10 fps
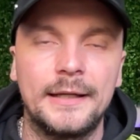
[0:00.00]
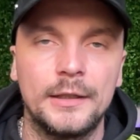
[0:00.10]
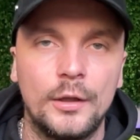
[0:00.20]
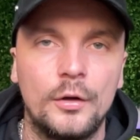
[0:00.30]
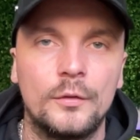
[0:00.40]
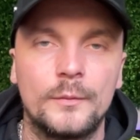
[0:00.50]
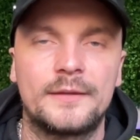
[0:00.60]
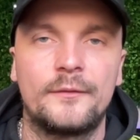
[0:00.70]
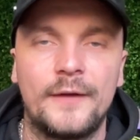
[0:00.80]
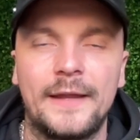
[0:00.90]
along
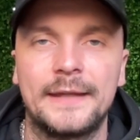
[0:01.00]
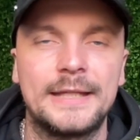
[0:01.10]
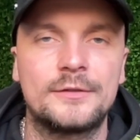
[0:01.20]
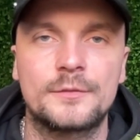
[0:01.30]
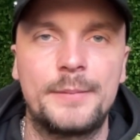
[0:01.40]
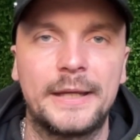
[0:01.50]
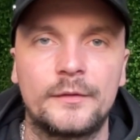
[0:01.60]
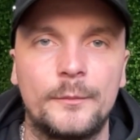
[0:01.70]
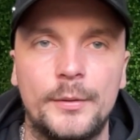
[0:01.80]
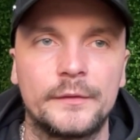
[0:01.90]
with the fact that he just picks up